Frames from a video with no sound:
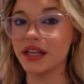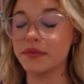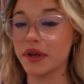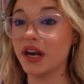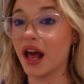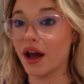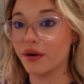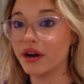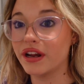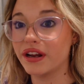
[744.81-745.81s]
it's been 1
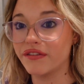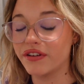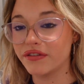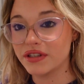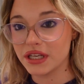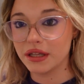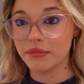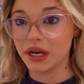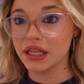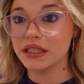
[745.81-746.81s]
hour and 15
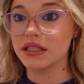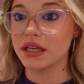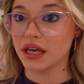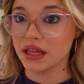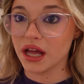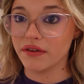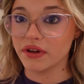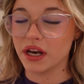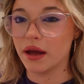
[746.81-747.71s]
minutes in the oven.